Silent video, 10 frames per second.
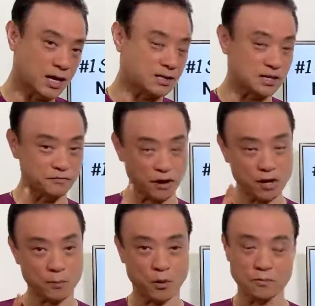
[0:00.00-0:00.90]
that's very
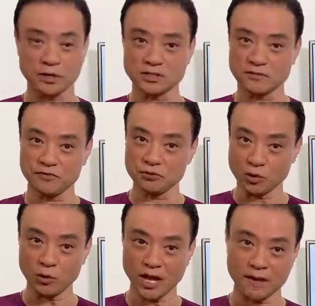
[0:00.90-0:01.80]
important because if you
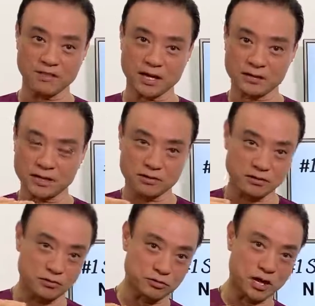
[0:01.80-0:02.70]
don't have that, then
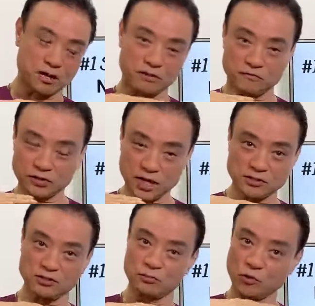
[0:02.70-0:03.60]
your foot tends
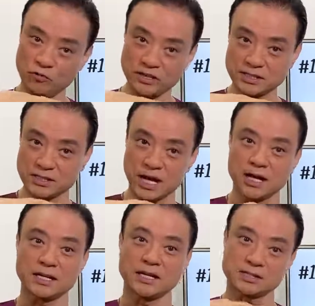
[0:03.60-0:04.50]
to move
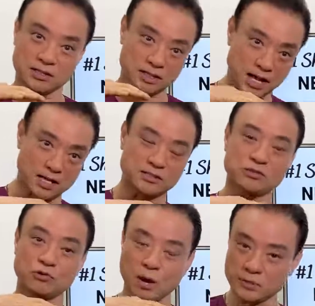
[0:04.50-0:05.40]
inside and it's going to
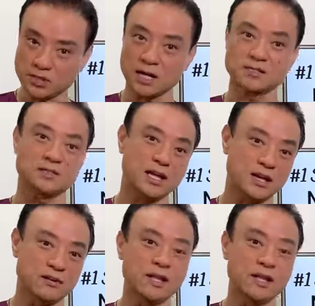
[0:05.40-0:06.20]
constantly traumatize the nail,